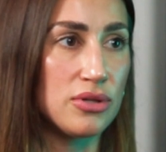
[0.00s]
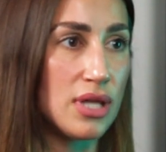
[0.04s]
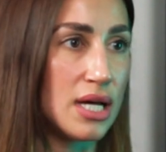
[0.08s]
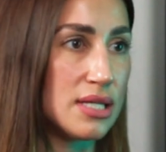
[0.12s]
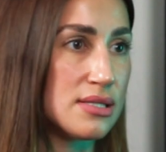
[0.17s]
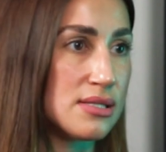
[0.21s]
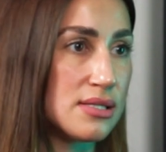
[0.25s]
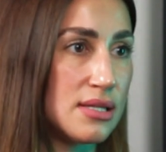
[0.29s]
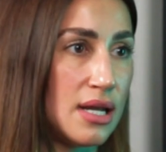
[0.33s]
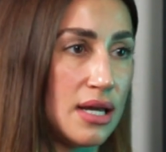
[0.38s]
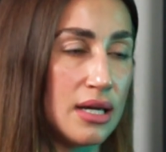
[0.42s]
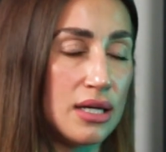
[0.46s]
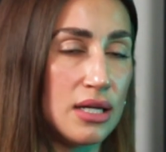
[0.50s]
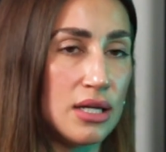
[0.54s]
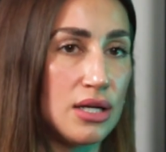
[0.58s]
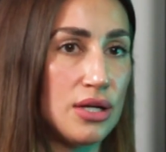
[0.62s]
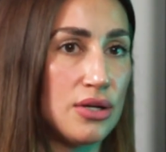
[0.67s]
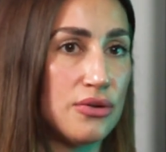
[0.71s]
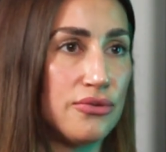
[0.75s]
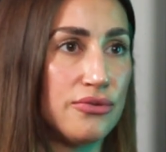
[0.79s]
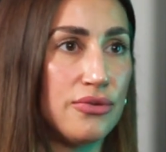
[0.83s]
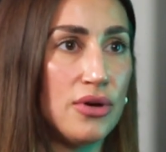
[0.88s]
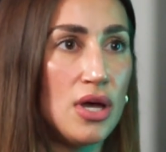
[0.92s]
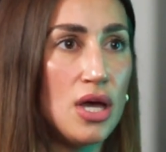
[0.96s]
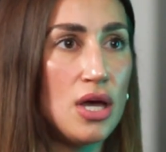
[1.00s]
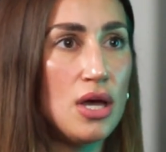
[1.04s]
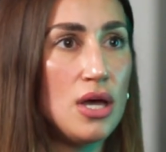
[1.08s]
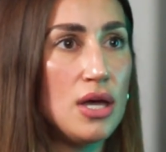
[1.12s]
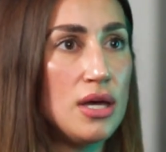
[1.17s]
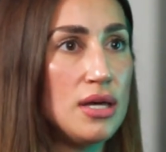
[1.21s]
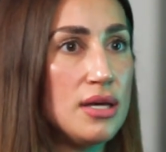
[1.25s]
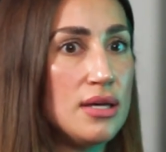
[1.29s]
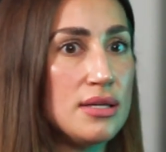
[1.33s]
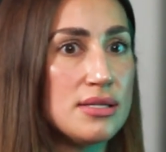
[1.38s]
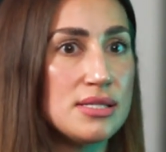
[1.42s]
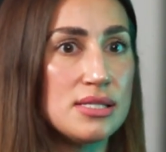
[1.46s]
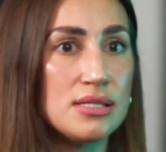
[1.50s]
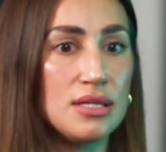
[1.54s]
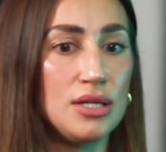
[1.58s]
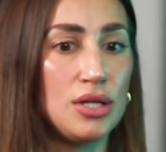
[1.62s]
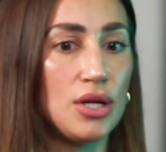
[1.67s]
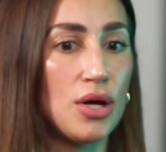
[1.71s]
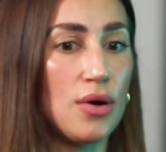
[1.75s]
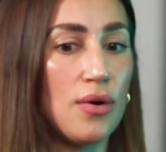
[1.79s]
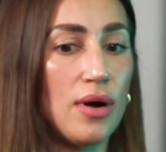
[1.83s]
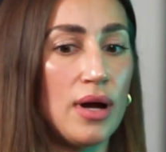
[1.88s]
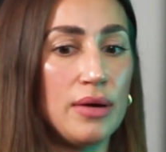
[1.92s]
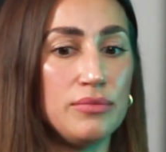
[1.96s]
that's negative.
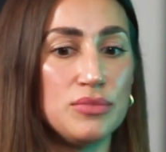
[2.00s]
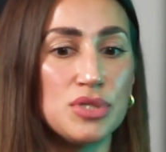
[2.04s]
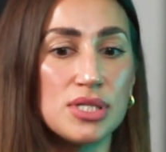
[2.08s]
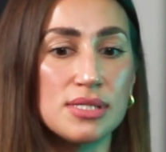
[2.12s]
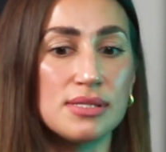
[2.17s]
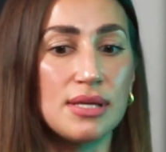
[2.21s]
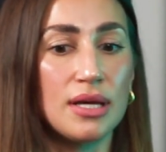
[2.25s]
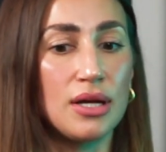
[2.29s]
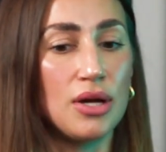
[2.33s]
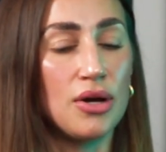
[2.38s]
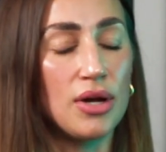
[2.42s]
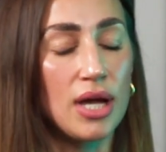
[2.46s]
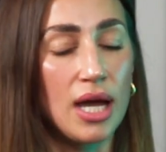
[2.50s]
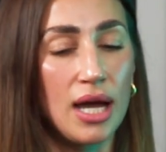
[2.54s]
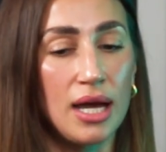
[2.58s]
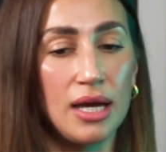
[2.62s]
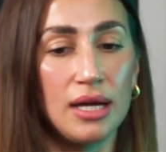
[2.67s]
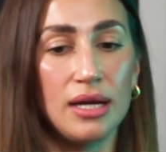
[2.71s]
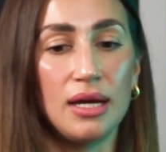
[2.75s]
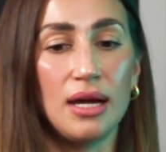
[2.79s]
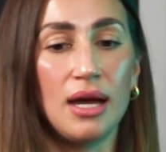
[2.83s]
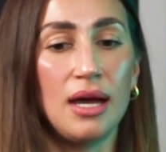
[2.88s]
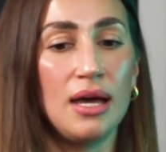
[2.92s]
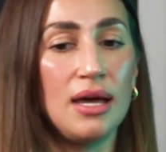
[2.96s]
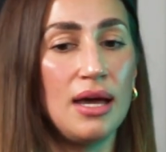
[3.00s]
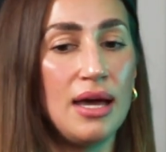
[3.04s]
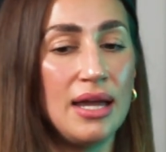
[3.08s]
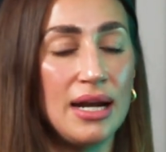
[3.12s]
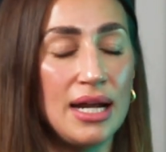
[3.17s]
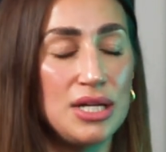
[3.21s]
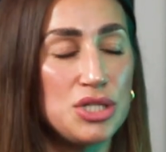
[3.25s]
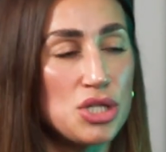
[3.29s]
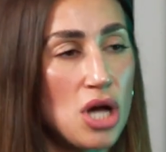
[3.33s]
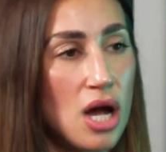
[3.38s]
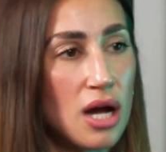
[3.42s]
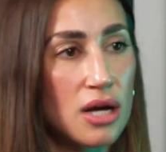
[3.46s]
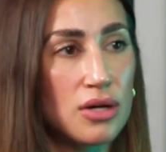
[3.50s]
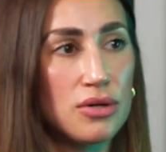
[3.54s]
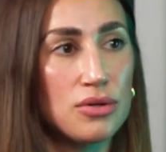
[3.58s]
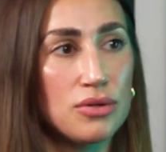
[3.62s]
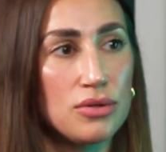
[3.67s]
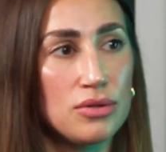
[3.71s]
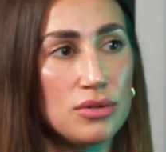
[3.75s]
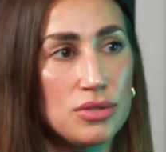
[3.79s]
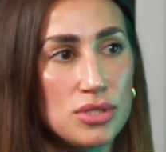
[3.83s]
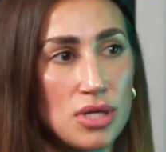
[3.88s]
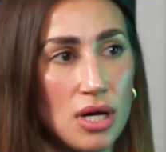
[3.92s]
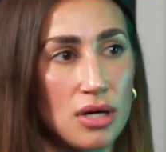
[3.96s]
I'm just like, okay. And I talk
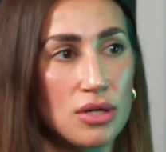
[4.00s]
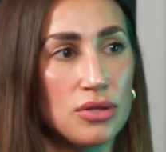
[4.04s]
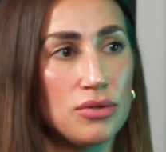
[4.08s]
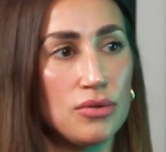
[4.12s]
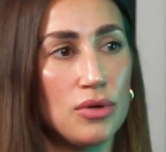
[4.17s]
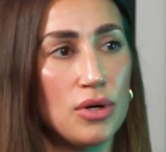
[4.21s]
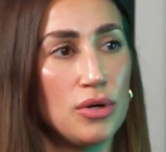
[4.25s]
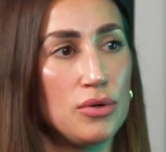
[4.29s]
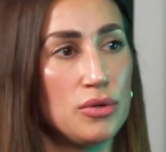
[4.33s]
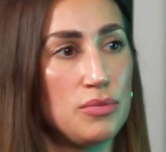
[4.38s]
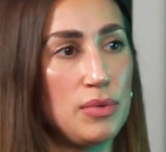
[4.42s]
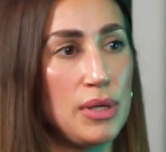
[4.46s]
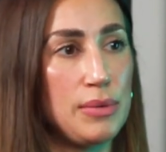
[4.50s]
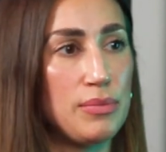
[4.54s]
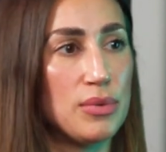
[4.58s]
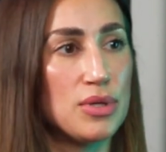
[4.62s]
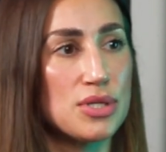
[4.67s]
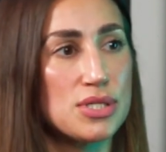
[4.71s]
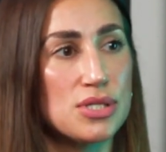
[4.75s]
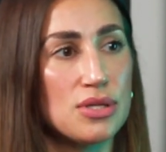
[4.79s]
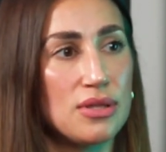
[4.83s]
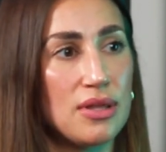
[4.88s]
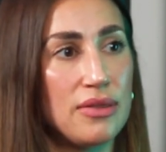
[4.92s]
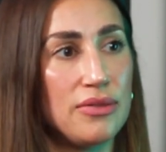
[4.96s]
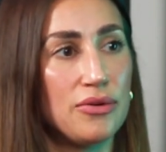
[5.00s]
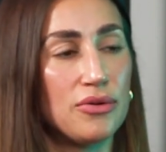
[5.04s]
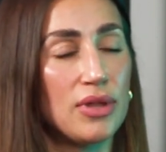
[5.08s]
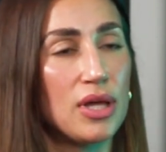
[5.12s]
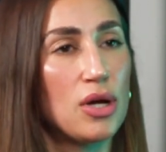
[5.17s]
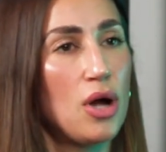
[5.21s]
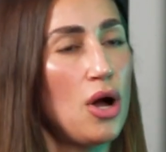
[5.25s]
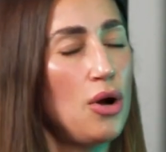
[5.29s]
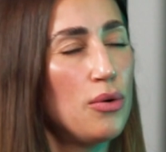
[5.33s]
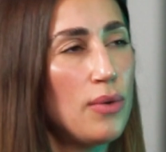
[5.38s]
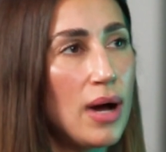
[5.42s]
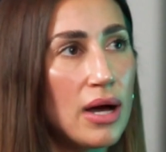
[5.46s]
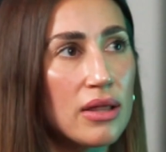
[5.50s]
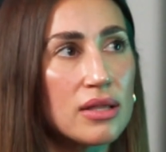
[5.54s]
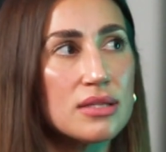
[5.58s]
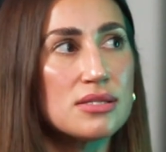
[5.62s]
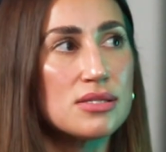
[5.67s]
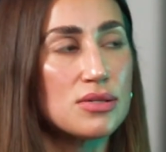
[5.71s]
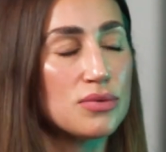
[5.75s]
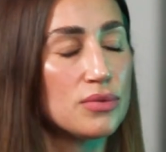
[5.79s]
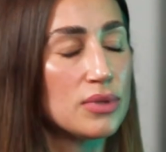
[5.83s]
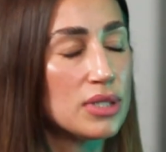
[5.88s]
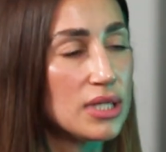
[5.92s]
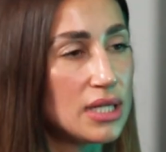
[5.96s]
through it with people. So then they're like, oh, wow,
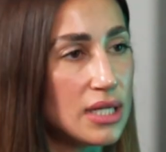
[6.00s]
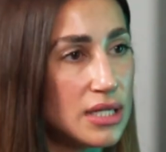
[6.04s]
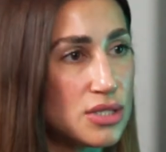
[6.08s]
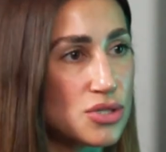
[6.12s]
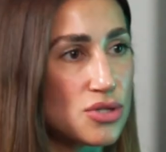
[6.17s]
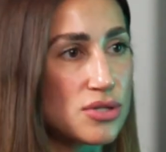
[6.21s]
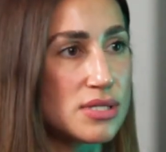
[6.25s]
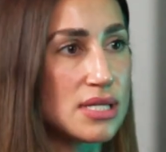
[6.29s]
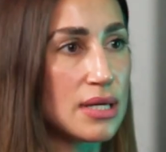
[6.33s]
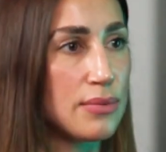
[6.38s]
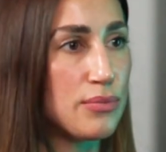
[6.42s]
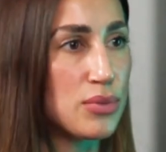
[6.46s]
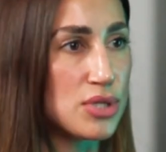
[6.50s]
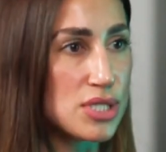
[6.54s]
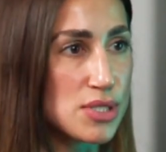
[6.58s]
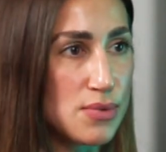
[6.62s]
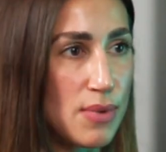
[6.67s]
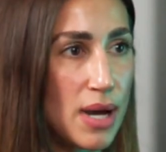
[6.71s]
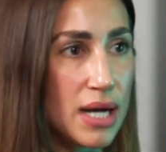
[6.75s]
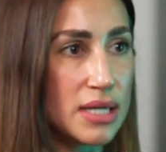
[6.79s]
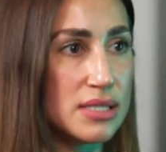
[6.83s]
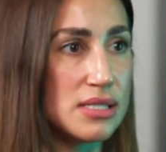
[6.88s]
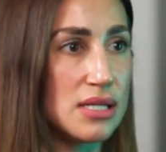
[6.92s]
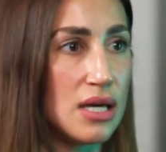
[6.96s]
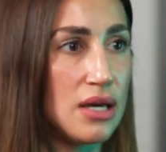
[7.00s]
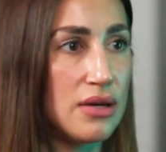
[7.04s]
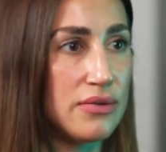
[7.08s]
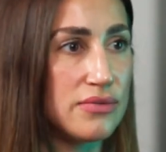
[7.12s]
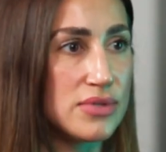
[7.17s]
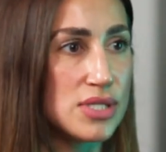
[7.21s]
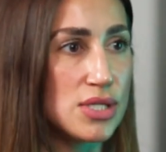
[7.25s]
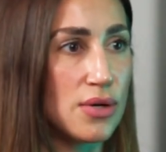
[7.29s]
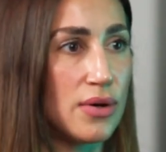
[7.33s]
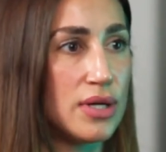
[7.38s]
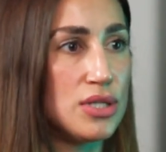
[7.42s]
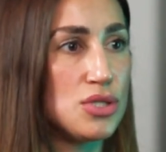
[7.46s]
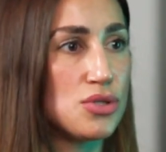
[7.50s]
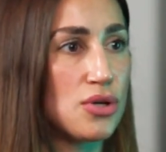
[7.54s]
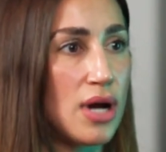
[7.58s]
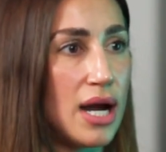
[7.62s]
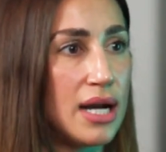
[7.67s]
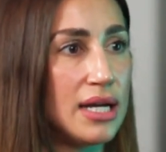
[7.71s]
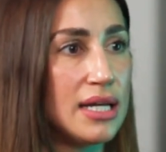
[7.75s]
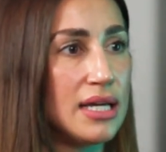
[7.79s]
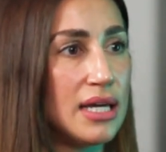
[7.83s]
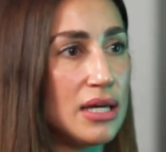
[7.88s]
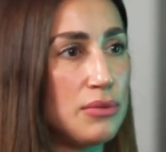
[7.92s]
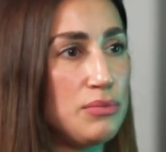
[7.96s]
that's a really interesting perspective. So I
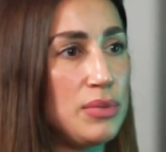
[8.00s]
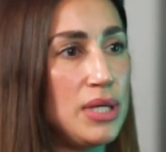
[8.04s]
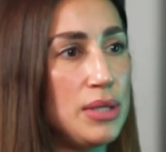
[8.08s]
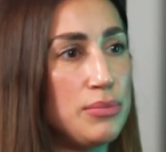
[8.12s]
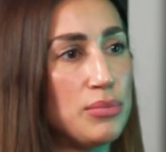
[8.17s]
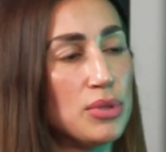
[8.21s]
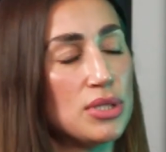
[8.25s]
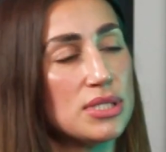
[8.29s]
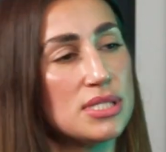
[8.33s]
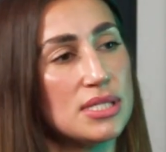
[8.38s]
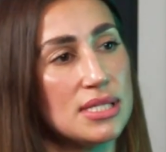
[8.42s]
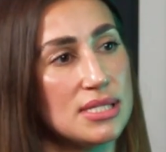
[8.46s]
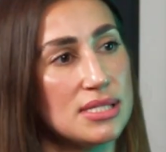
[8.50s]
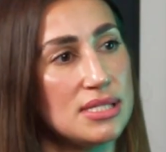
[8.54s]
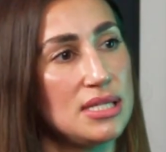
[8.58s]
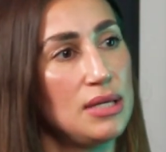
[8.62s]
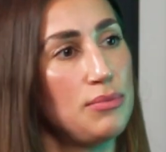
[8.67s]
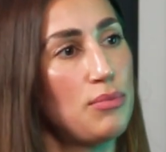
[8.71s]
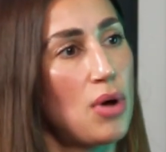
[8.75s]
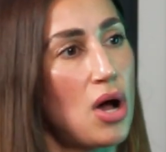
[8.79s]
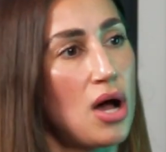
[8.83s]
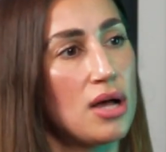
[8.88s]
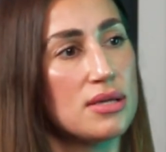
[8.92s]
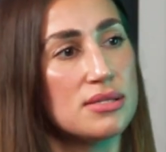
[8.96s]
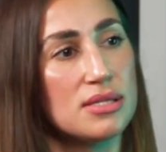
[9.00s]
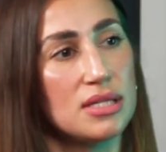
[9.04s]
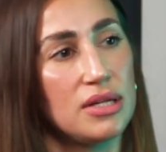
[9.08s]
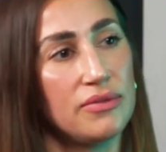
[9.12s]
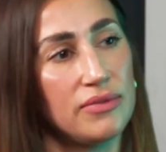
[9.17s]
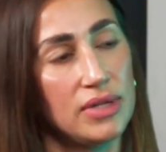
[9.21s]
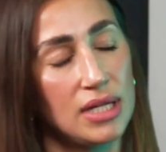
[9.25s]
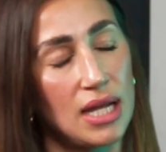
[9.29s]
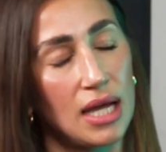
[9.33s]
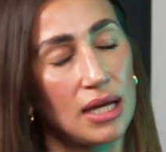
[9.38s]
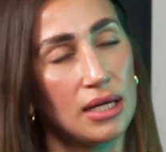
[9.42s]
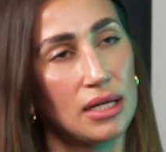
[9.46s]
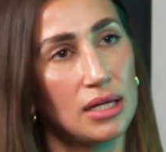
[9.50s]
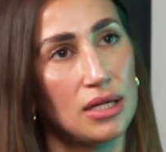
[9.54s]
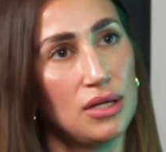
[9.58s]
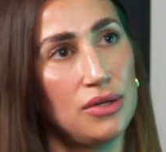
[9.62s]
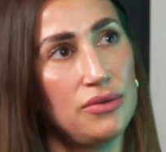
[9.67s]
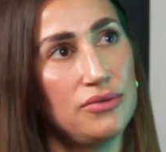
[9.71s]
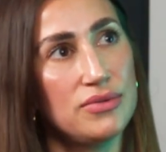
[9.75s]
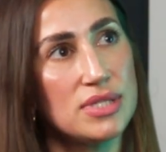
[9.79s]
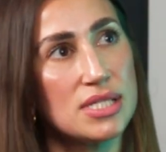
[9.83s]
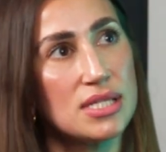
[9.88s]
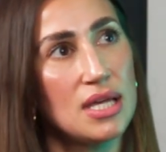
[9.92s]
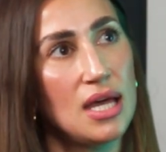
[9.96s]
try to get people to see positive and
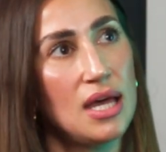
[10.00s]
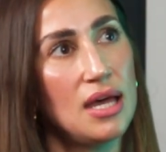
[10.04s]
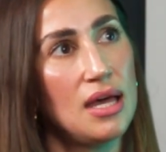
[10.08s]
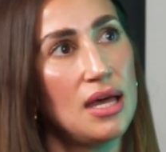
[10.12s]
negatives.